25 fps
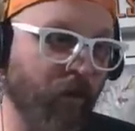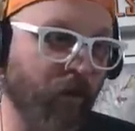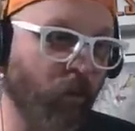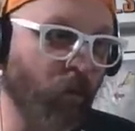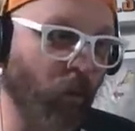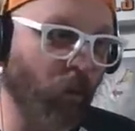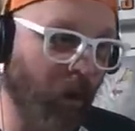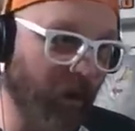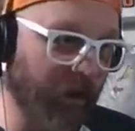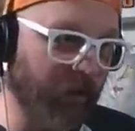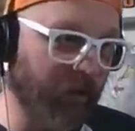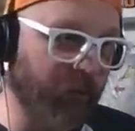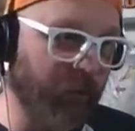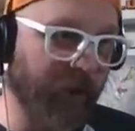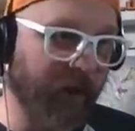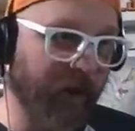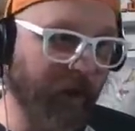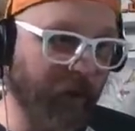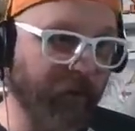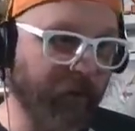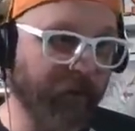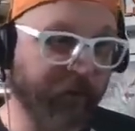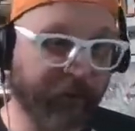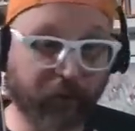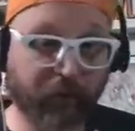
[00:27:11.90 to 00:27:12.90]
what he's been
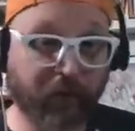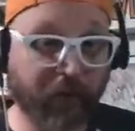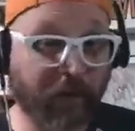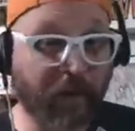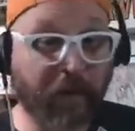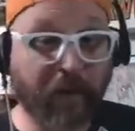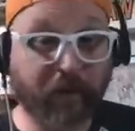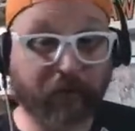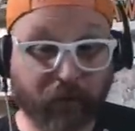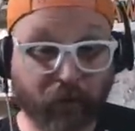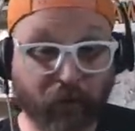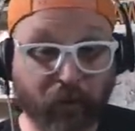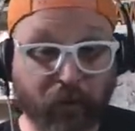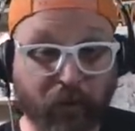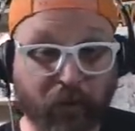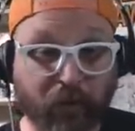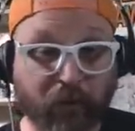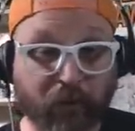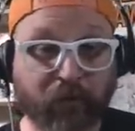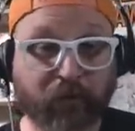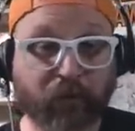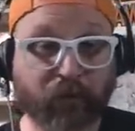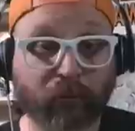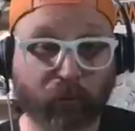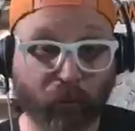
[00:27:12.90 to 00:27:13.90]
able to do the last two
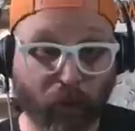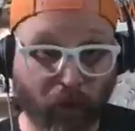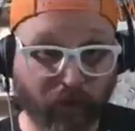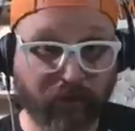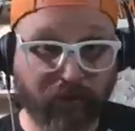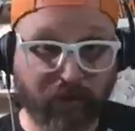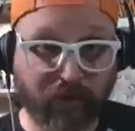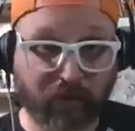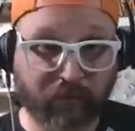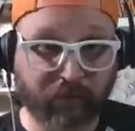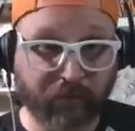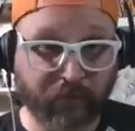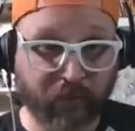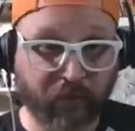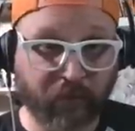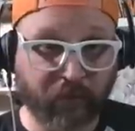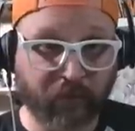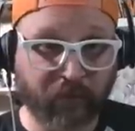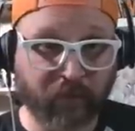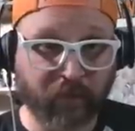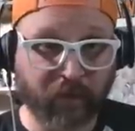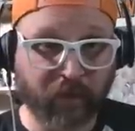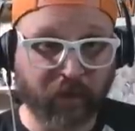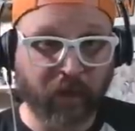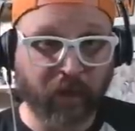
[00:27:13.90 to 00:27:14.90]
years, run
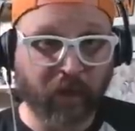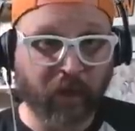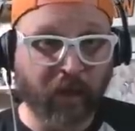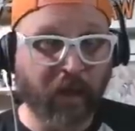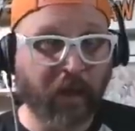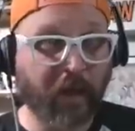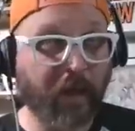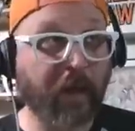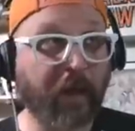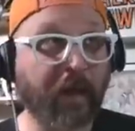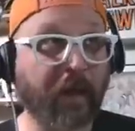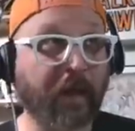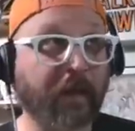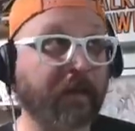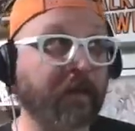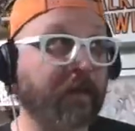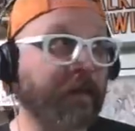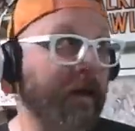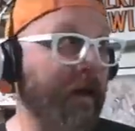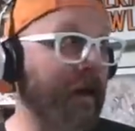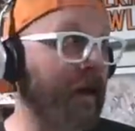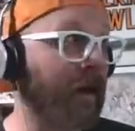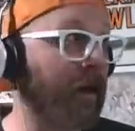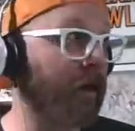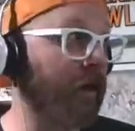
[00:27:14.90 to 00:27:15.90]
defense, and, and
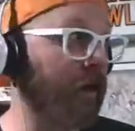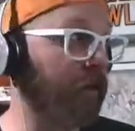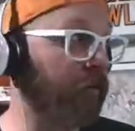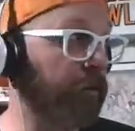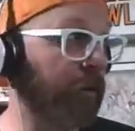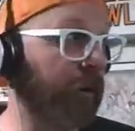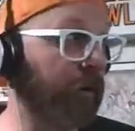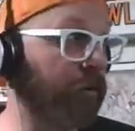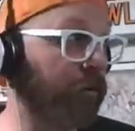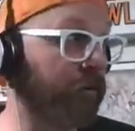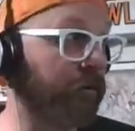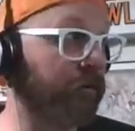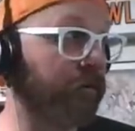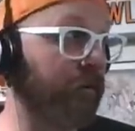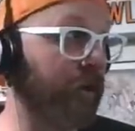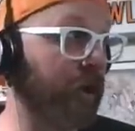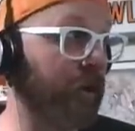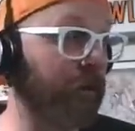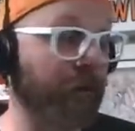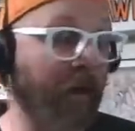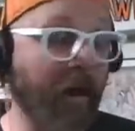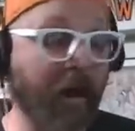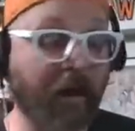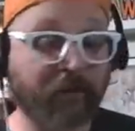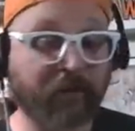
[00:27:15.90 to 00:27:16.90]
yeah, everybody wants to
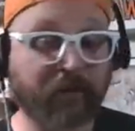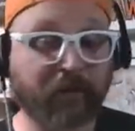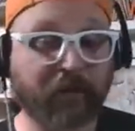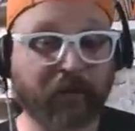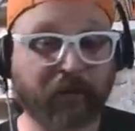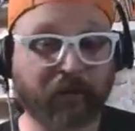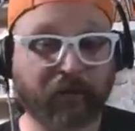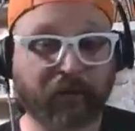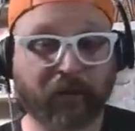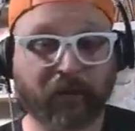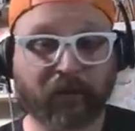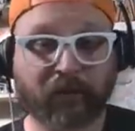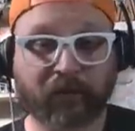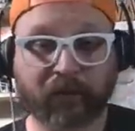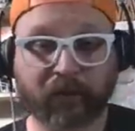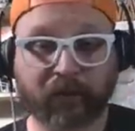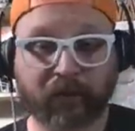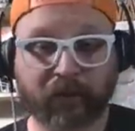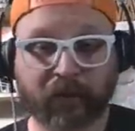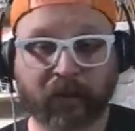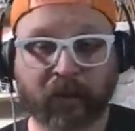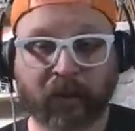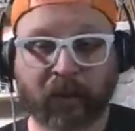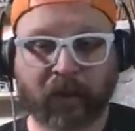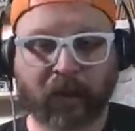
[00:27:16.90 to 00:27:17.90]
say passing defense,
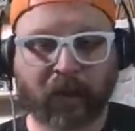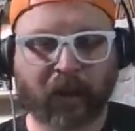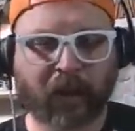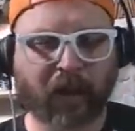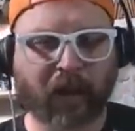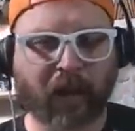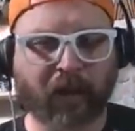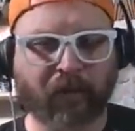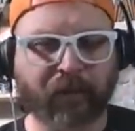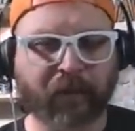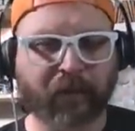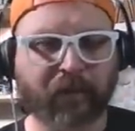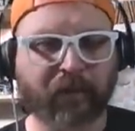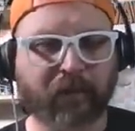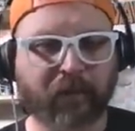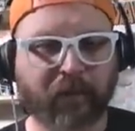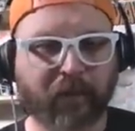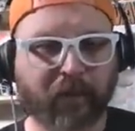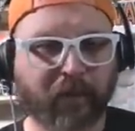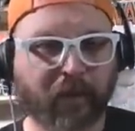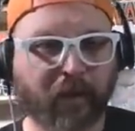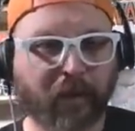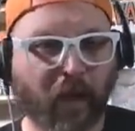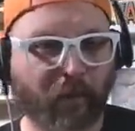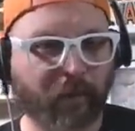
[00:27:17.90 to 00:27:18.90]
and I, I think
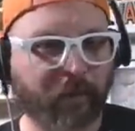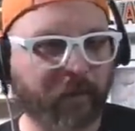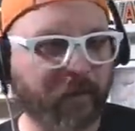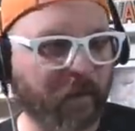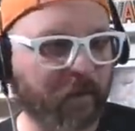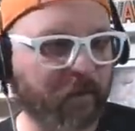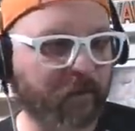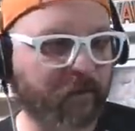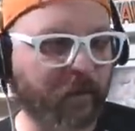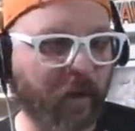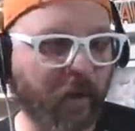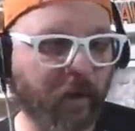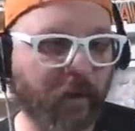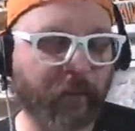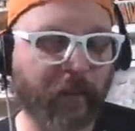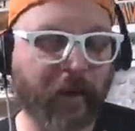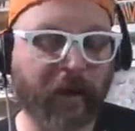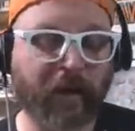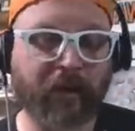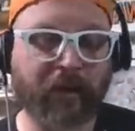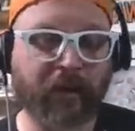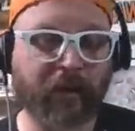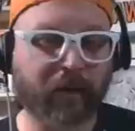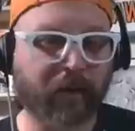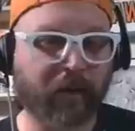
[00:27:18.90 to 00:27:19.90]
the commentators talked
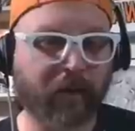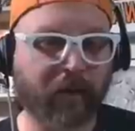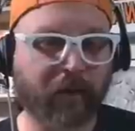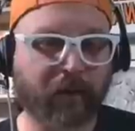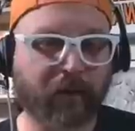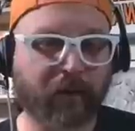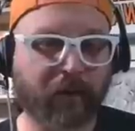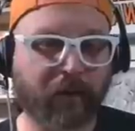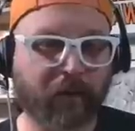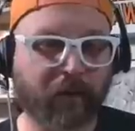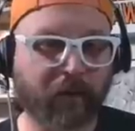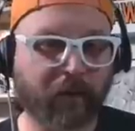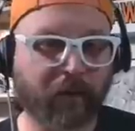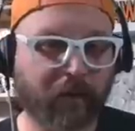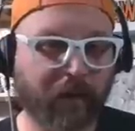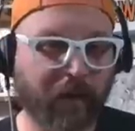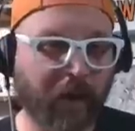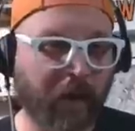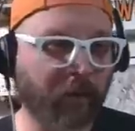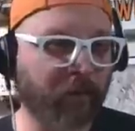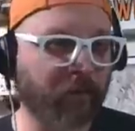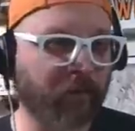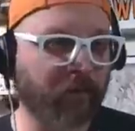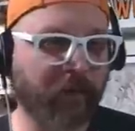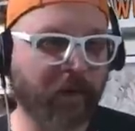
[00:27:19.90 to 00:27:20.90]
about it in, in the
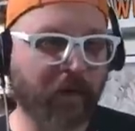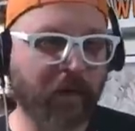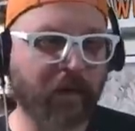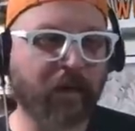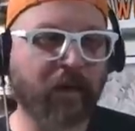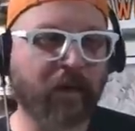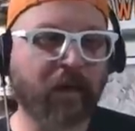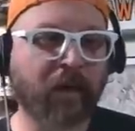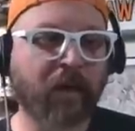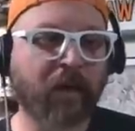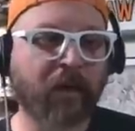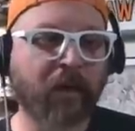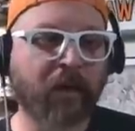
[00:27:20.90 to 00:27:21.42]
game today.